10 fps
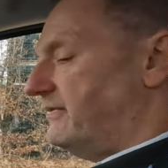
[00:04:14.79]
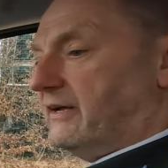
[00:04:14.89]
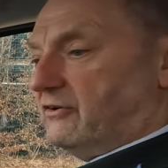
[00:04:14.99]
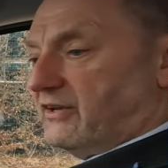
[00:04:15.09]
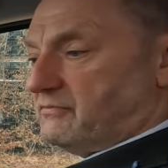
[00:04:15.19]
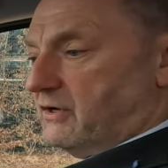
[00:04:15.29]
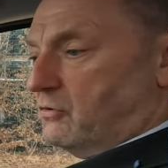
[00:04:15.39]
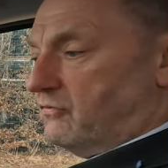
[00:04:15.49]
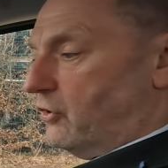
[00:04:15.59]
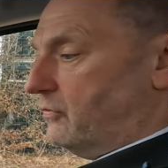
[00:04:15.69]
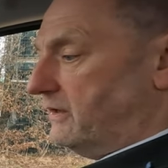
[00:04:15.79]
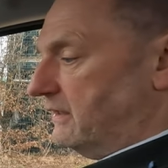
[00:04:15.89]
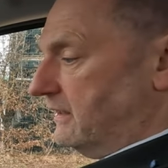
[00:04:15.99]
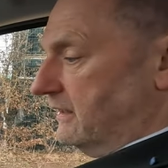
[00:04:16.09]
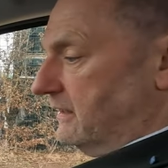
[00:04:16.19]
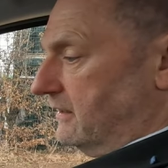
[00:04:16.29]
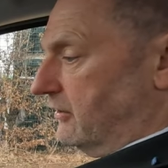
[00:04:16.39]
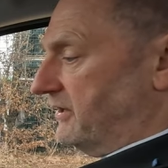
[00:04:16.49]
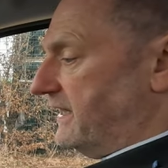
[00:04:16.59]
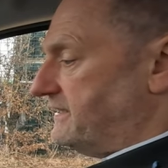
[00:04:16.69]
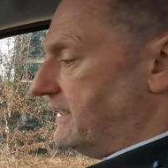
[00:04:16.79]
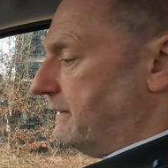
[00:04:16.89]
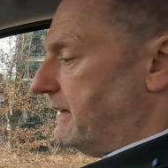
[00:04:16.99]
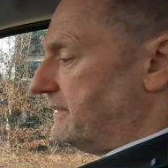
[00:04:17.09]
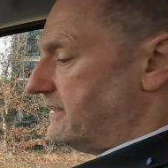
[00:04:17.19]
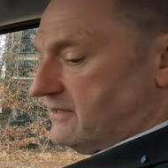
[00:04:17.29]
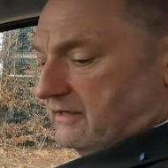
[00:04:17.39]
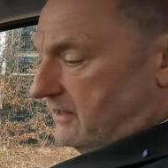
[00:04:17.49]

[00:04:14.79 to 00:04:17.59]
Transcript: vehicles as we go forward on a day-to-day basis.